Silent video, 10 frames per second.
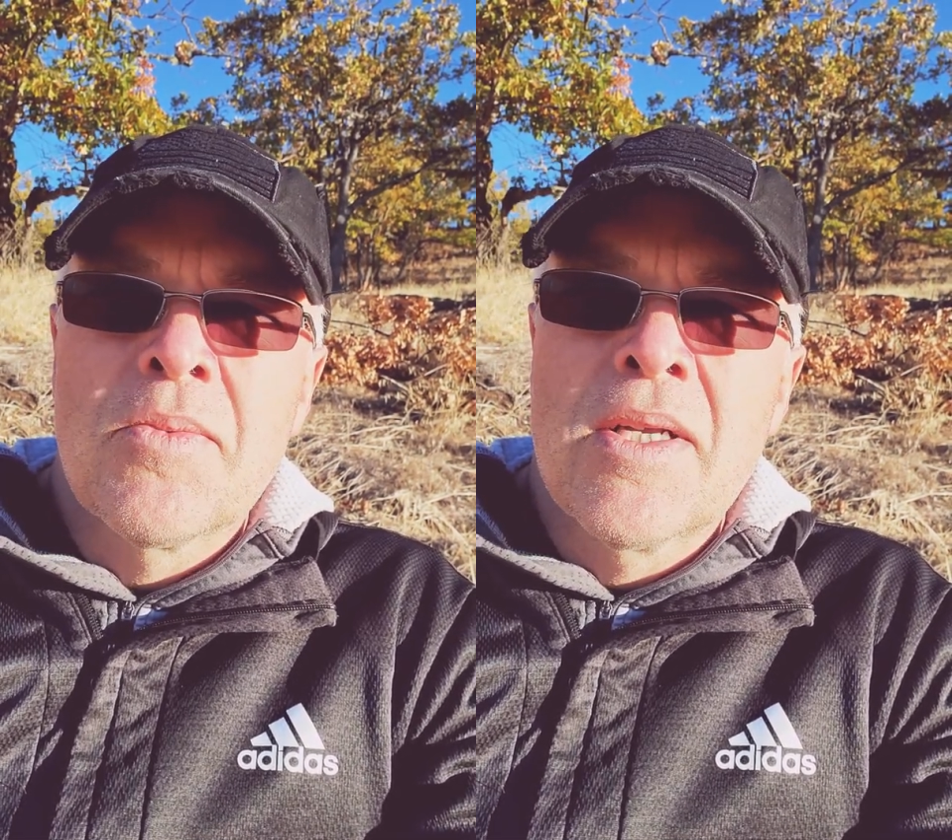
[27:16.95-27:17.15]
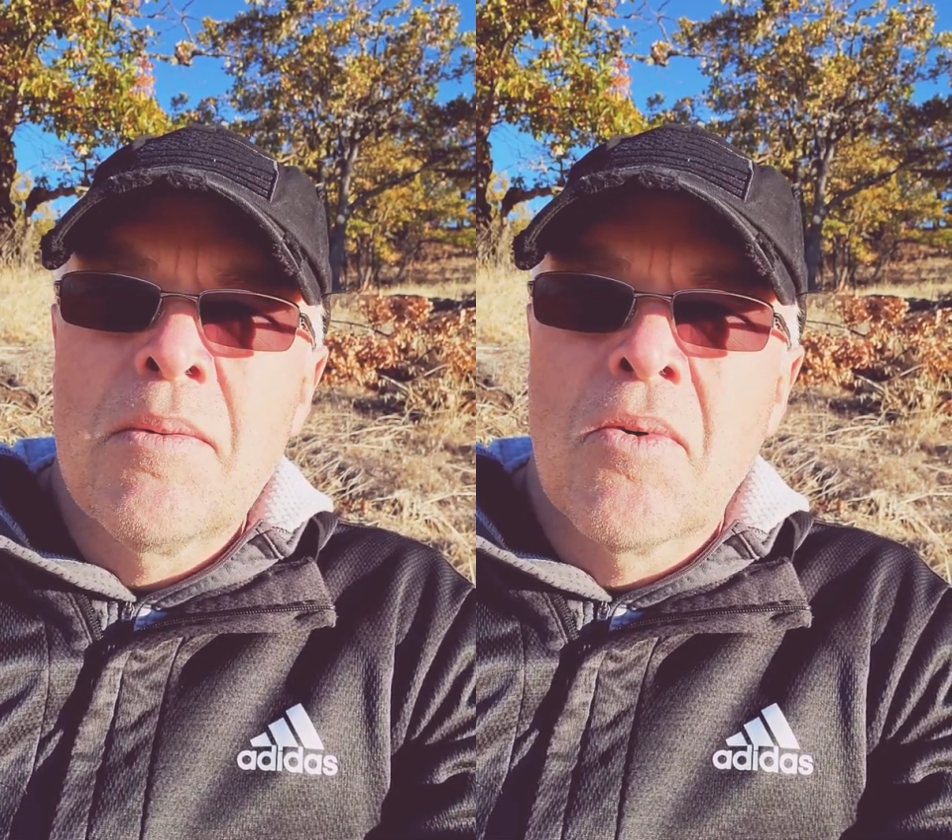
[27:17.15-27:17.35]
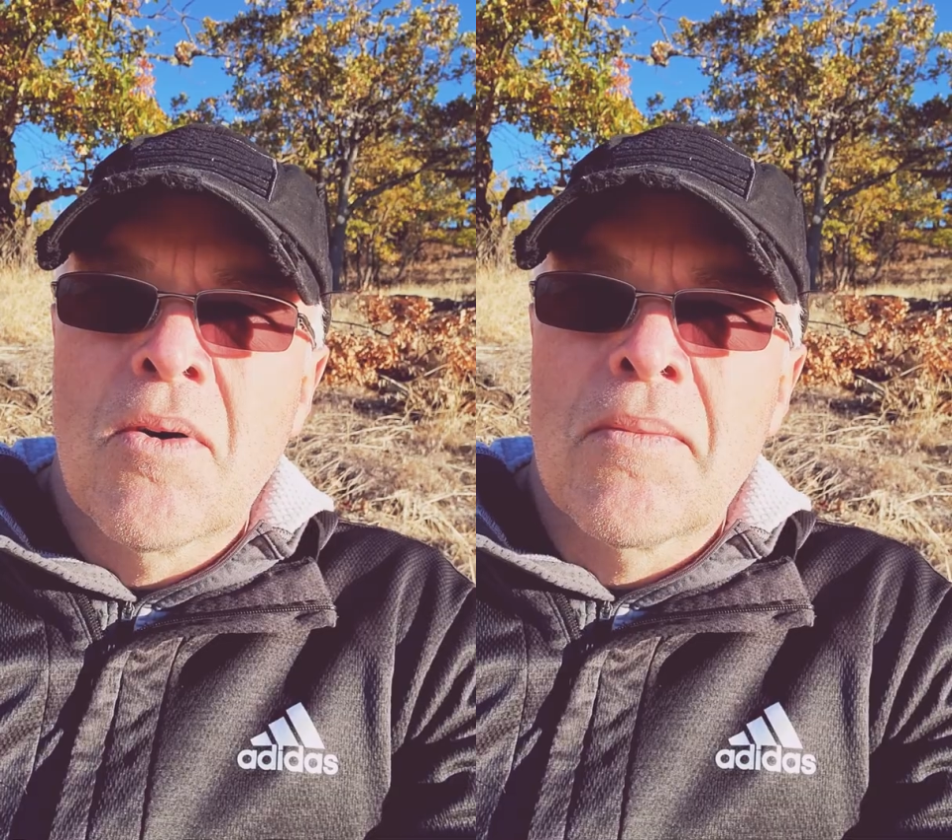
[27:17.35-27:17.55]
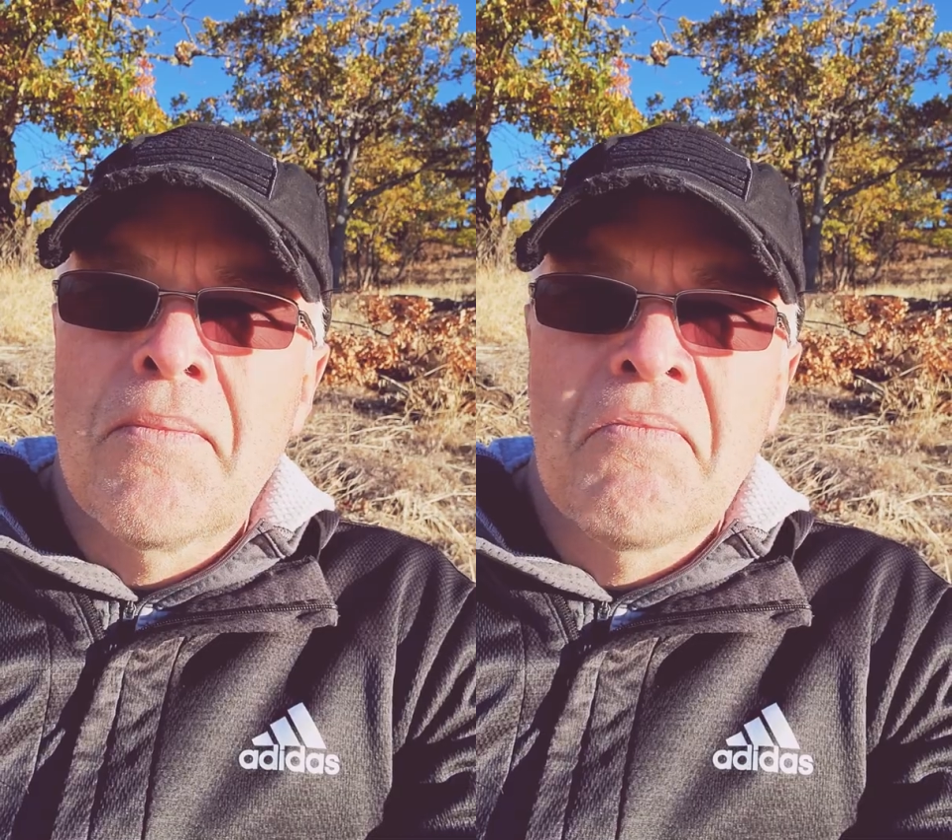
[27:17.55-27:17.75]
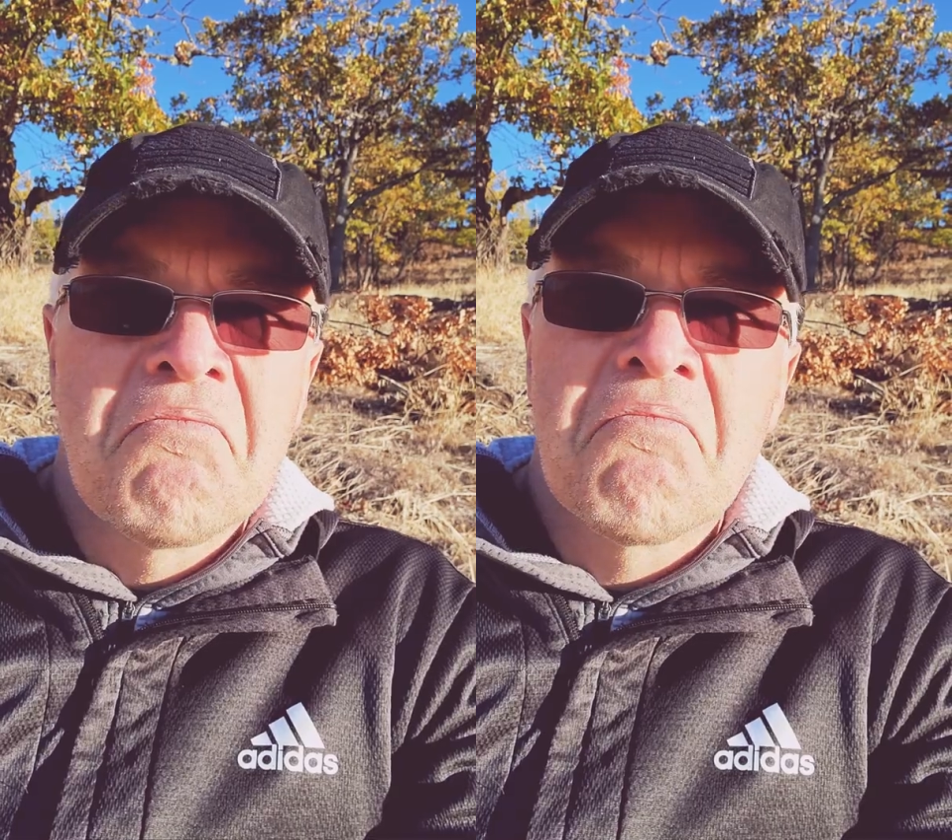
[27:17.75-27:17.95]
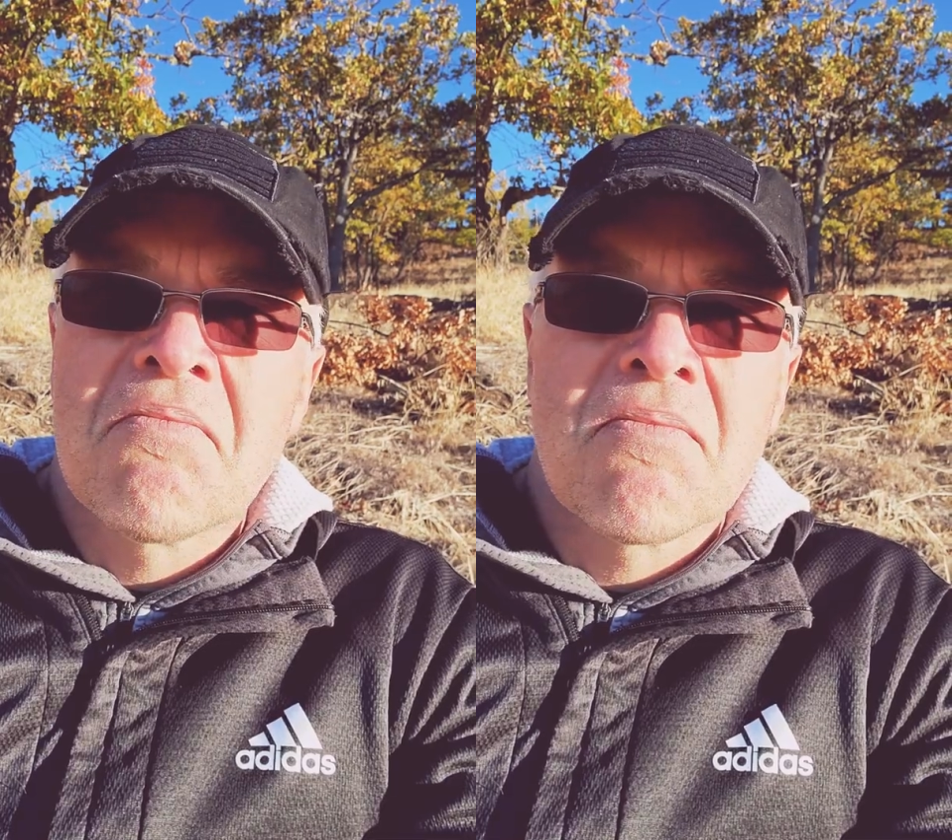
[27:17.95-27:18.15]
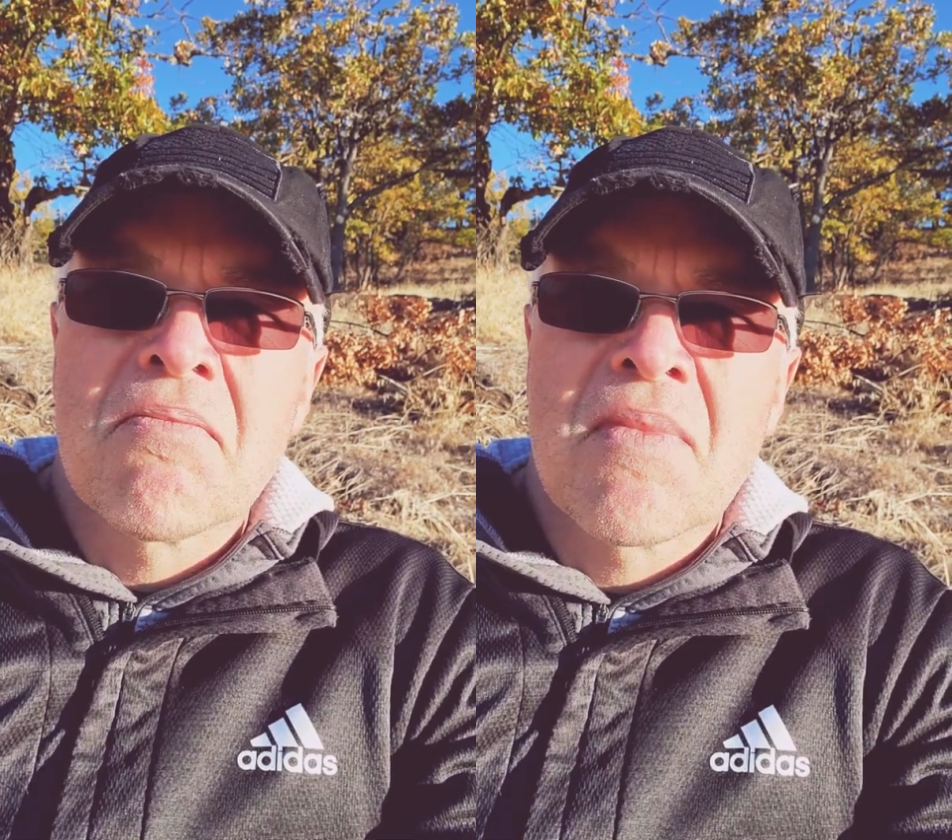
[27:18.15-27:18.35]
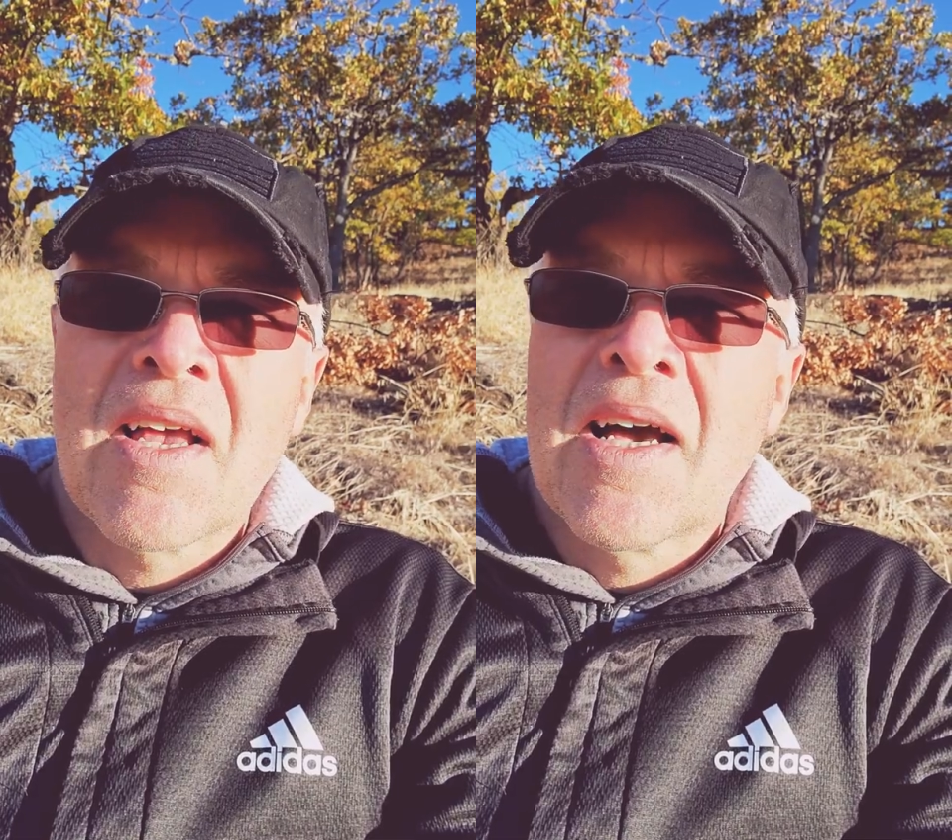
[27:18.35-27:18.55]
anymore?
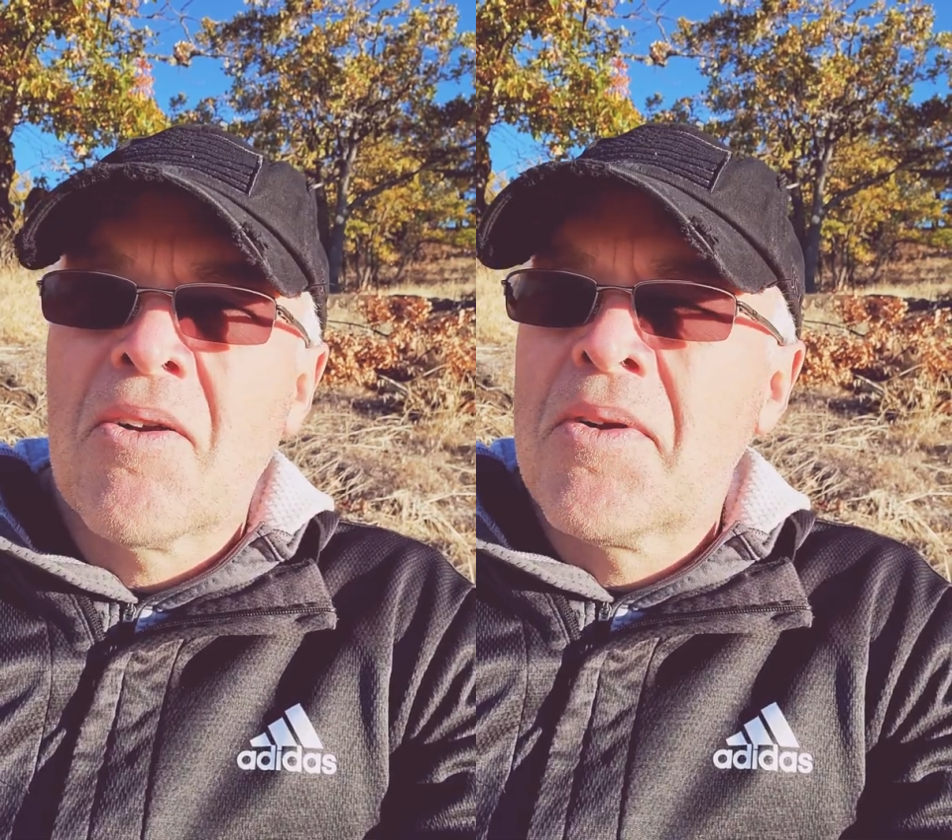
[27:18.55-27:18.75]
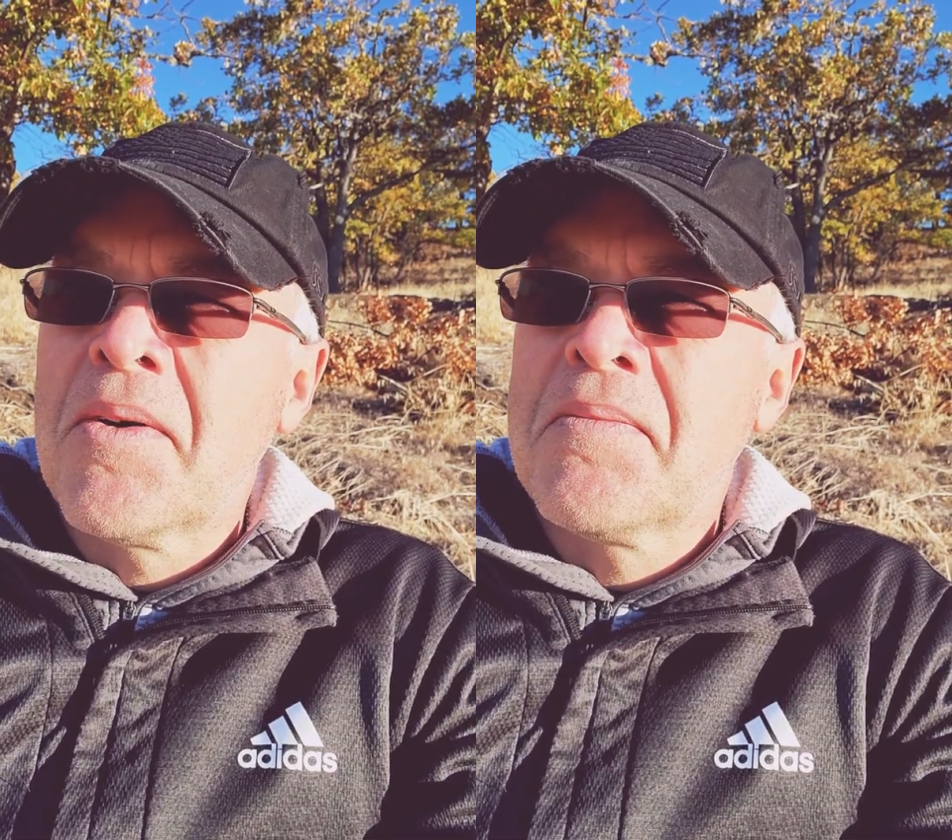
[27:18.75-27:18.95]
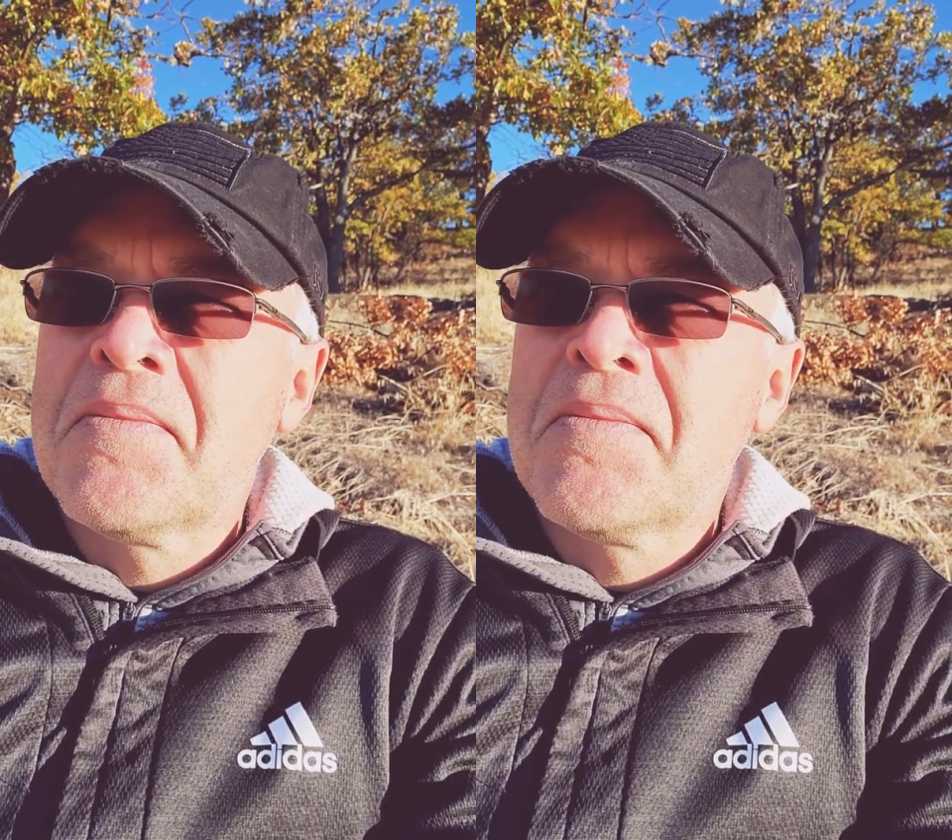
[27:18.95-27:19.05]
I don't know.